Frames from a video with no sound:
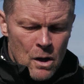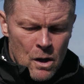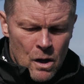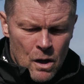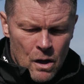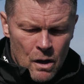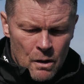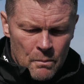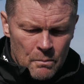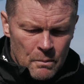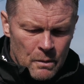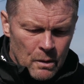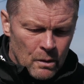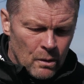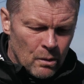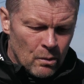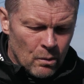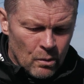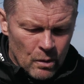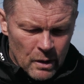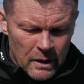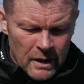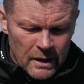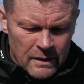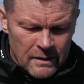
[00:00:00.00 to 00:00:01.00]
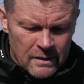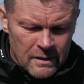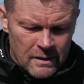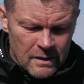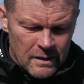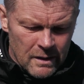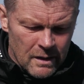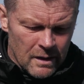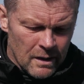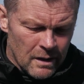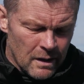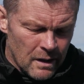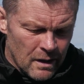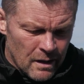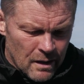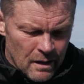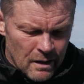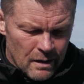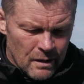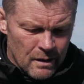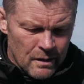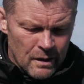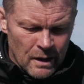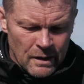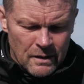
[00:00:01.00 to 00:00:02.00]
The
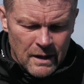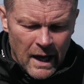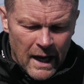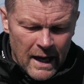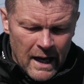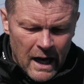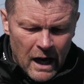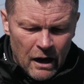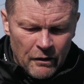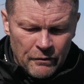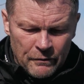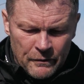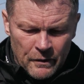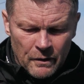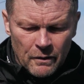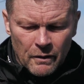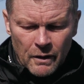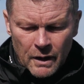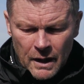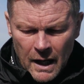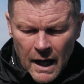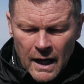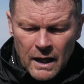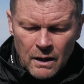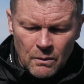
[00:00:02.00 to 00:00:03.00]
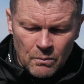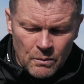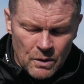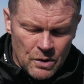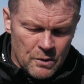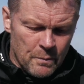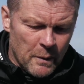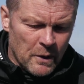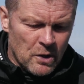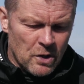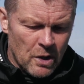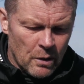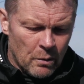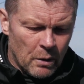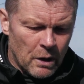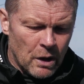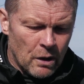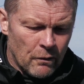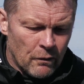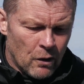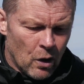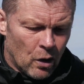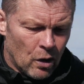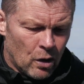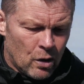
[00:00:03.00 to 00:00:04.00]
day after a game, especially when
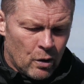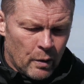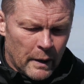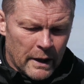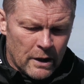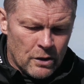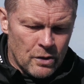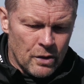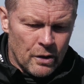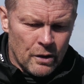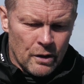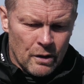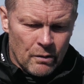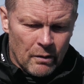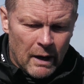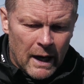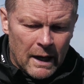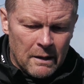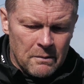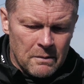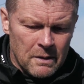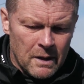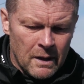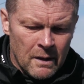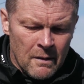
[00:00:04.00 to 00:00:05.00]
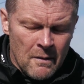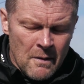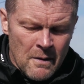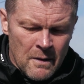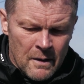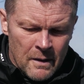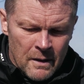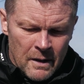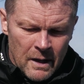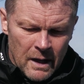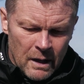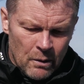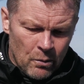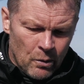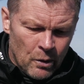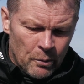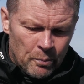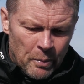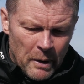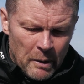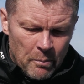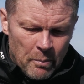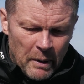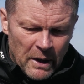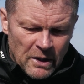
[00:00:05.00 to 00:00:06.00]
you've got a quick turnaround, it
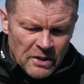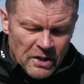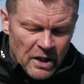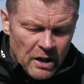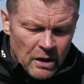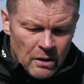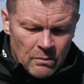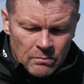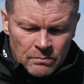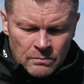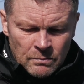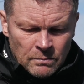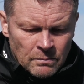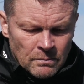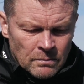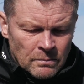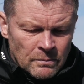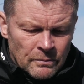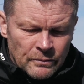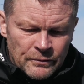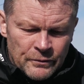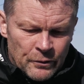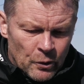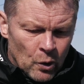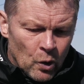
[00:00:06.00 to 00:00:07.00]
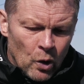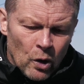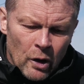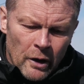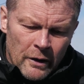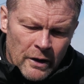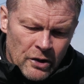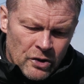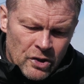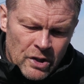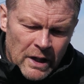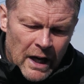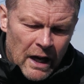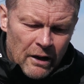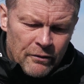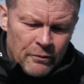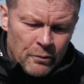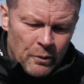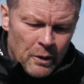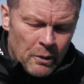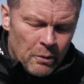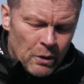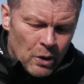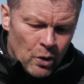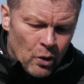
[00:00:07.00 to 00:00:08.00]
would be busy for all of the
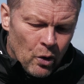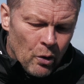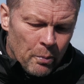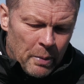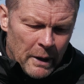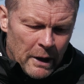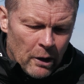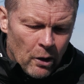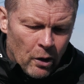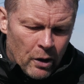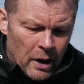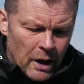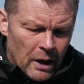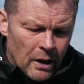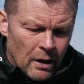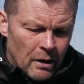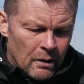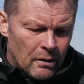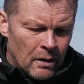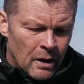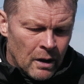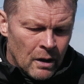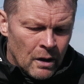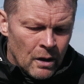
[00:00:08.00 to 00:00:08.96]
staff. We would all be looking at